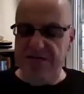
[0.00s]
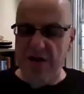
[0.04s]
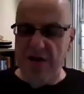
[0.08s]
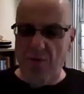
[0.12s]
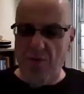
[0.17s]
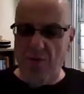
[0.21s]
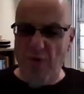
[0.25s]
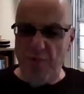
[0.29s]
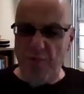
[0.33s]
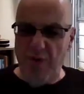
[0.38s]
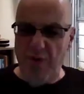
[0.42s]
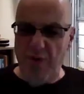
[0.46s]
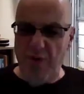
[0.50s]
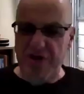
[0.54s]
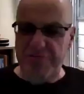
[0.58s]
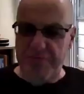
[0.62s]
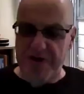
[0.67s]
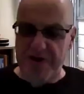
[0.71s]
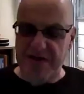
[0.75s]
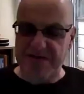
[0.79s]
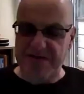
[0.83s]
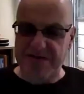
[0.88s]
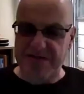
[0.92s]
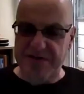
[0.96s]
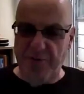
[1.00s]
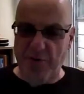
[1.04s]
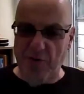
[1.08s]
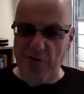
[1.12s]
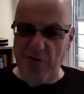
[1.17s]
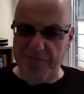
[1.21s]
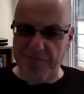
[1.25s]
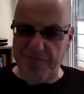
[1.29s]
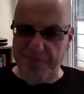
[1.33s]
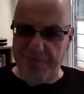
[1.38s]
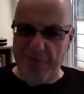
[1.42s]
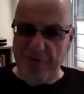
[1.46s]
so which bits to
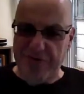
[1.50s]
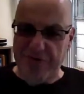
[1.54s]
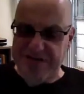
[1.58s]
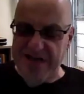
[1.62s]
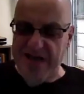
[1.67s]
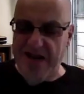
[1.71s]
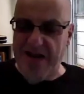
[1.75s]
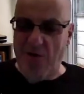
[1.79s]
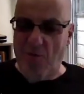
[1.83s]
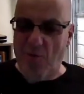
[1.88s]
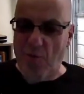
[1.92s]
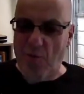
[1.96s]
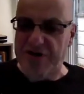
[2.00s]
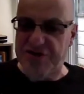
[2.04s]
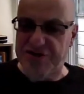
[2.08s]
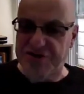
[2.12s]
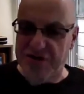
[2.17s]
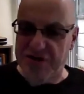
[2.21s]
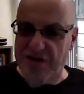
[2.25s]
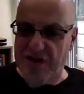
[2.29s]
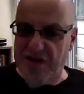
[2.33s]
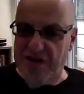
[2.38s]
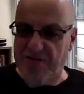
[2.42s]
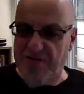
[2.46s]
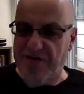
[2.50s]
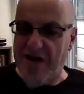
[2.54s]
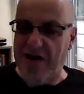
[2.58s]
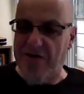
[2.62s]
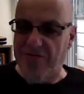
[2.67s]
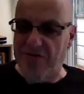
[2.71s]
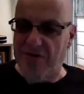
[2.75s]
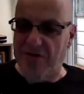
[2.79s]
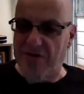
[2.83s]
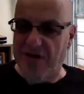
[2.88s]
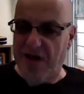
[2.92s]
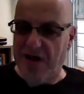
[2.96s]
put in and which to leave
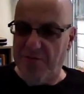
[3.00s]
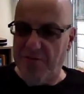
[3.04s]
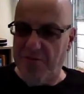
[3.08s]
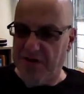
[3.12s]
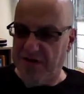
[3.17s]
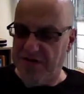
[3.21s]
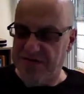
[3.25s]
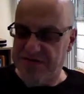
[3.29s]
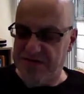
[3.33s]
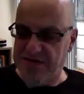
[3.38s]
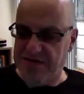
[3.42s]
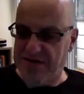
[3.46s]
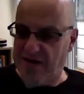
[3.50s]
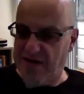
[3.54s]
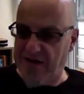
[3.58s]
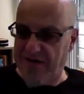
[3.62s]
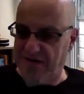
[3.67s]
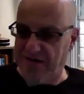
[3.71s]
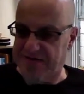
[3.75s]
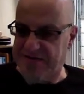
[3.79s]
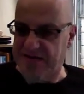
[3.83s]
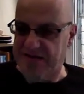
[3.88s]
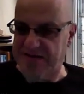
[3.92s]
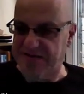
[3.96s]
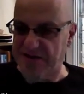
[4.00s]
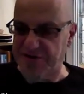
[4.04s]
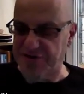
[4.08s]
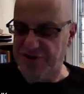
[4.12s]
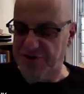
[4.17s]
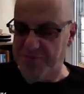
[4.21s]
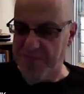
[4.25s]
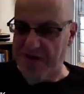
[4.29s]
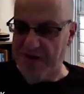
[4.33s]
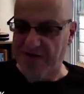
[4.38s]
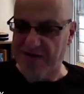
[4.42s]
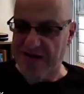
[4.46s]
out again, because let's say it's such
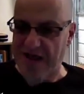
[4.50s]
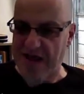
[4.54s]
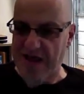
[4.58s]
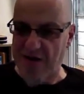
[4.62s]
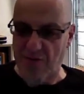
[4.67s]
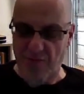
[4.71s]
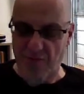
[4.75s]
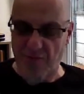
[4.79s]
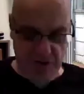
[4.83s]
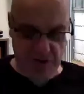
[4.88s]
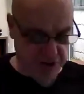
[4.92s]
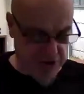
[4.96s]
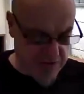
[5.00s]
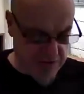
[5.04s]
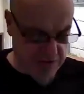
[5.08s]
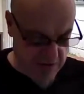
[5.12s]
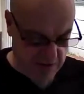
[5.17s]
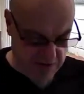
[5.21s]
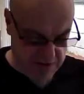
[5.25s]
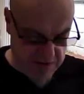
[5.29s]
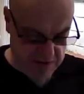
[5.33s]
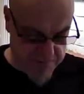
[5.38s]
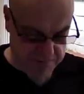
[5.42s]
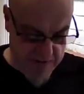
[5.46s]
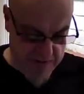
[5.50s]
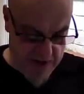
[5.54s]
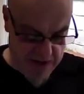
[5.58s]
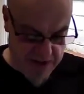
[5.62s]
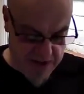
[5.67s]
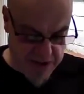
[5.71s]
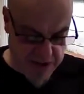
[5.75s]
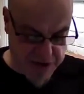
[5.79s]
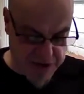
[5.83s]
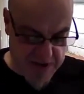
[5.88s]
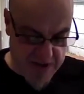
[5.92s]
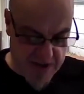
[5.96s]
a big language, and you've
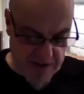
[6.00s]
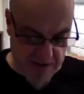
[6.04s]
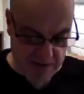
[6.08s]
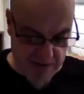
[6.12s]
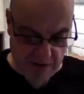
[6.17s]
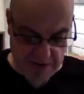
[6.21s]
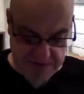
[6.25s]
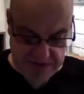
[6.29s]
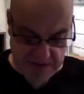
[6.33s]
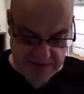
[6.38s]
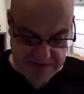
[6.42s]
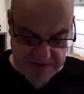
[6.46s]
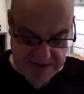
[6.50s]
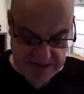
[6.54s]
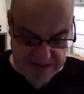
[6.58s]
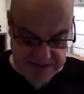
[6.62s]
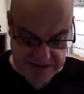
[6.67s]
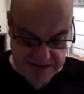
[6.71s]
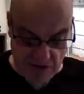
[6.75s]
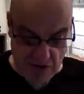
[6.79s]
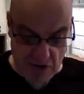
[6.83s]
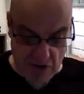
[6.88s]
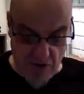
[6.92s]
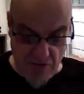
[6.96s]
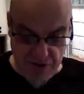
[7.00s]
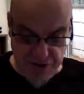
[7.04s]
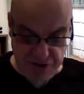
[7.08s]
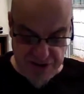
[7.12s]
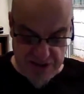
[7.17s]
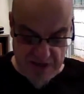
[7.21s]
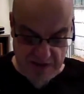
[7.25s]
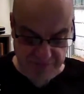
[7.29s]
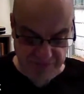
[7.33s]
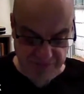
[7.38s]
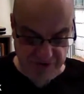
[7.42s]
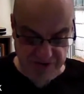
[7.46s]
managed that. I say it's the longest
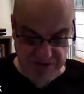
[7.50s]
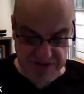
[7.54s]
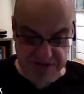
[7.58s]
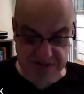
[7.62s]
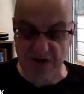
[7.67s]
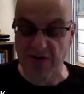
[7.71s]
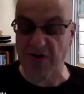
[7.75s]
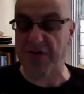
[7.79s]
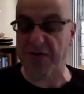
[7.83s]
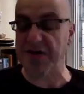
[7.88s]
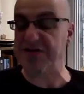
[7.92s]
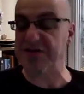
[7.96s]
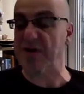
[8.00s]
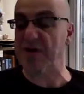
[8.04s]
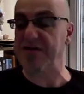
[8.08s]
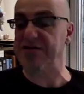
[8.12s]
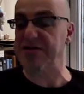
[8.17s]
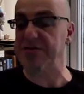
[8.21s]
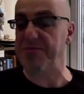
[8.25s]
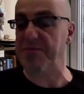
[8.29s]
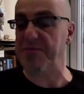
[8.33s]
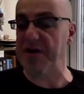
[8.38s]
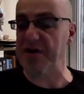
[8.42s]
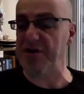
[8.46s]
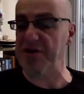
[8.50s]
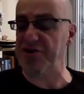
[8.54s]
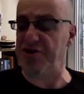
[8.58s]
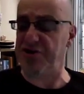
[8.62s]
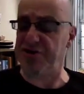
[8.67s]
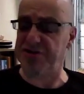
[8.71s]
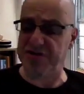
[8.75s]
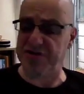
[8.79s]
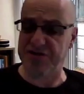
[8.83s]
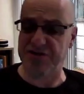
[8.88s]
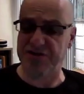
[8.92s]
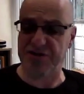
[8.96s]
chapter. It's still only 20
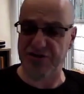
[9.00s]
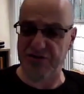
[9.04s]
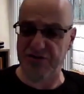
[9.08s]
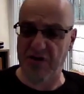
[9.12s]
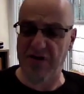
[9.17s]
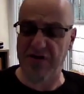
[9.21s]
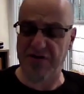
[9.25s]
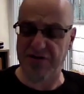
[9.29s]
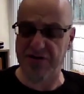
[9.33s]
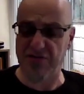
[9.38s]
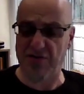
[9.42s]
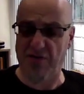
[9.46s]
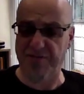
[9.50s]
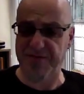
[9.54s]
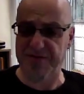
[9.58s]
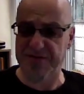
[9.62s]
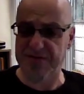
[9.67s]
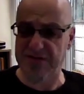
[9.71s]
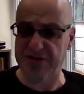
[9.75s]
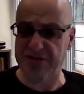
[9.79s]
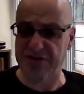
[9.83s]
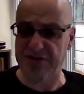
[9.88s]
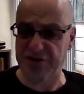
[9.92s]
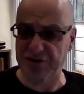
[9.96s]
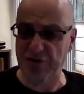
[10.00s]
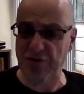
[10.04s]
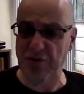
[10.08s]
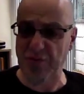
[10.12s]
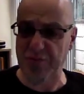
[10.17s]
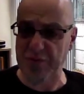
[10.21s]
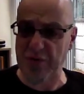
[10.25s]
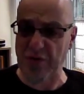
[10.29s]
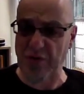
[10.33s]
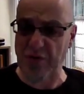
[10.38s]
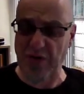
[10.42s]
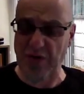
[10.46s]
pages. Obviously it's a
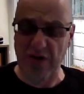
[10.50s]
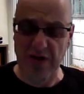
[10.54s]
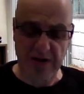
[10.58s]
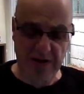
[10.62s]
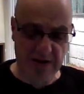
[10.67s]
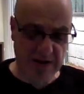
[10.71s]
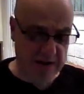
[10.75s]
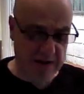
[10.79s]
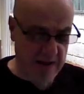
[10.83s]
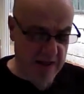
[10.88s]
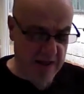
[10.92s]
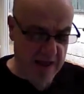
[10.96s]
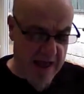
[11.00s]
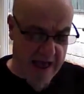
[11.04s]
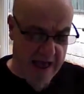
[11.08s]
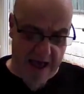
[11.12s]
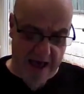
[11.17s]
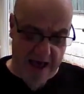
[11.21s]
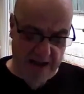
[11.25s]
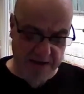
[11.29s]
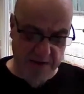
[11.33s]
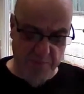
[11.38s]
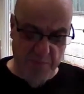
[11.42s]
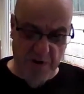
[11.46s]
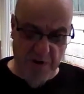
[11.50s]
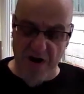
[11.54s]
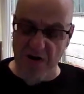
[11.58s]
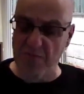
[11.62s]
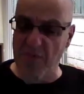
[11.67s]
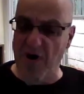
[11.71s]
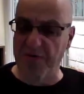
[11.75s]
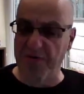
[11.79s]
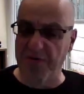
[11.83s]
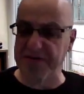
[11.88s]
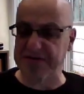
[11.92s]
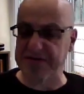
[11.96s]
short book, and bear in
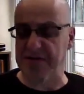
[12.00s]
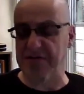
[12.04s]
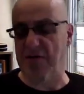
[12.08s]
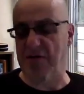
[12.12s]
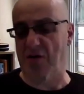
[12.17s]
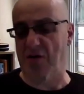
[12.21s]
mind